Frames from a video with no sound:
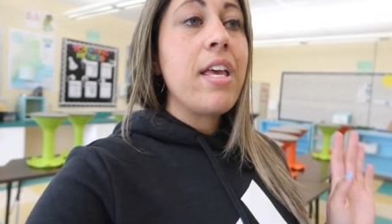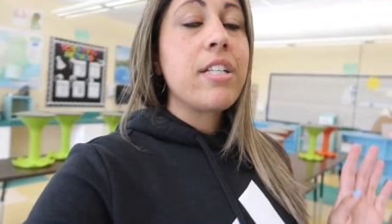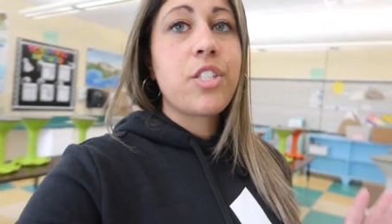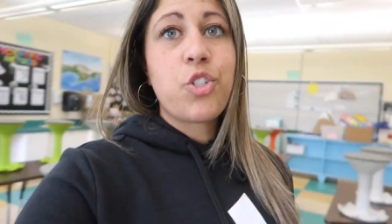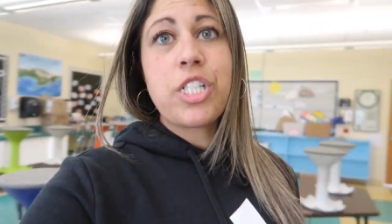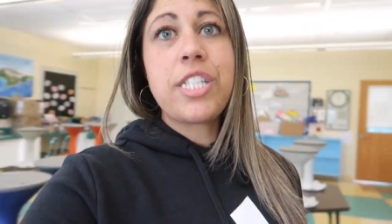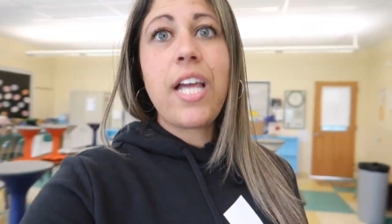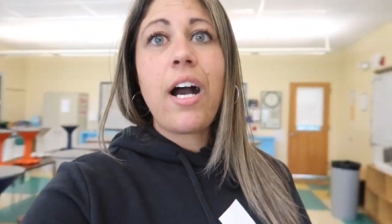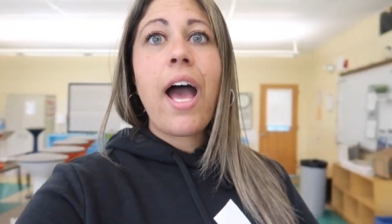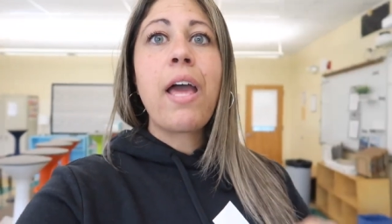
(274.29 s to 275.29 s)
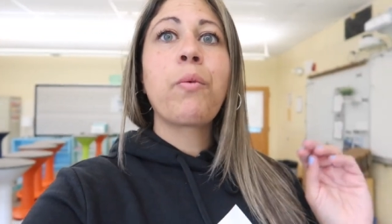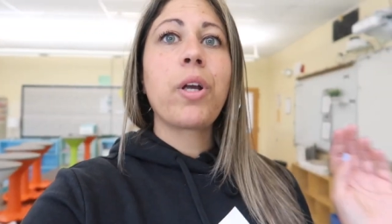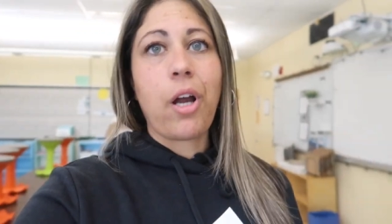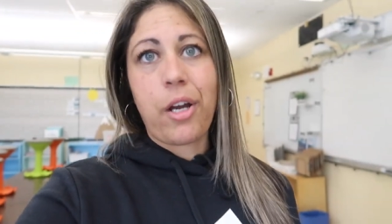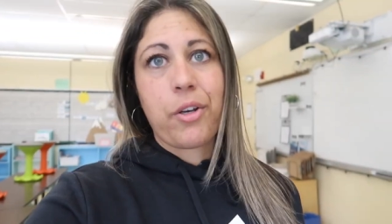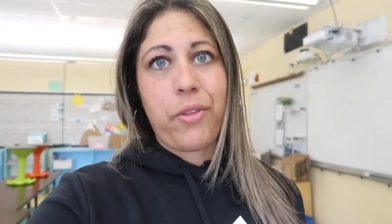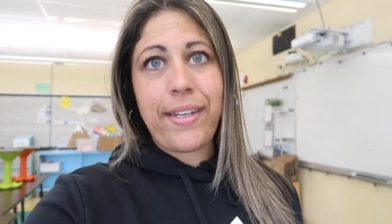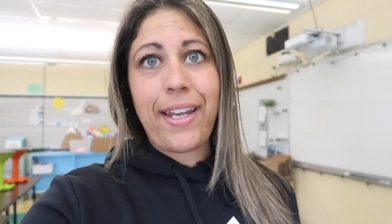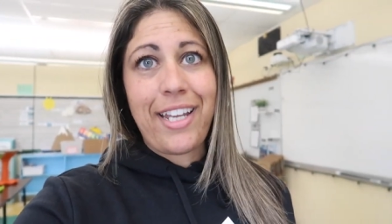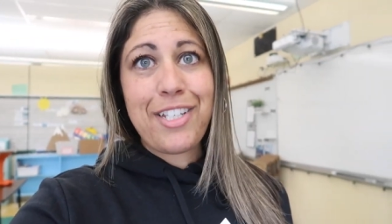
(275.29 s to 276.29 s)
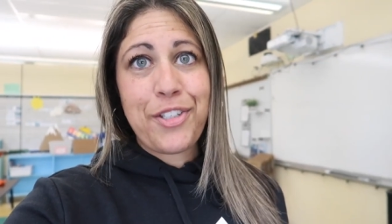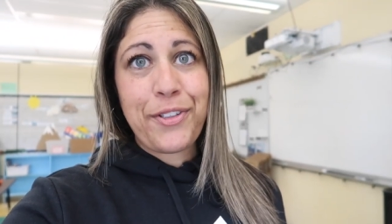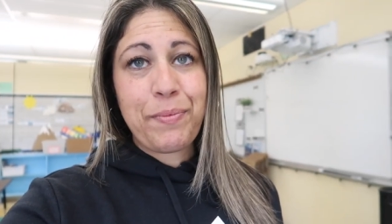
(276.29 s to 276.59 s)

stressed out and work harder than I need to.